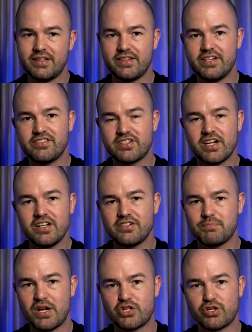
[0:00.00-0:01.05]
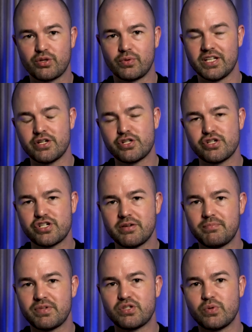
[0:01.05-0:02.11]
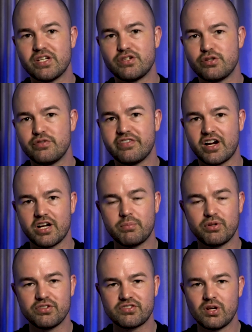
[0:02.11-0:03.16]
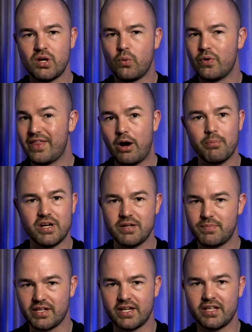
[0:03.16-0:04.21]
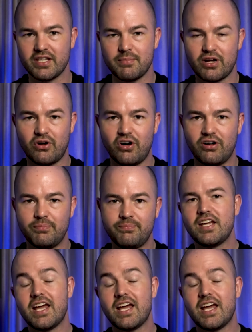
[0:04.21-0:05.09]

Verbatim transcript: These studies measure the relationship between two variables without manipulating them at all.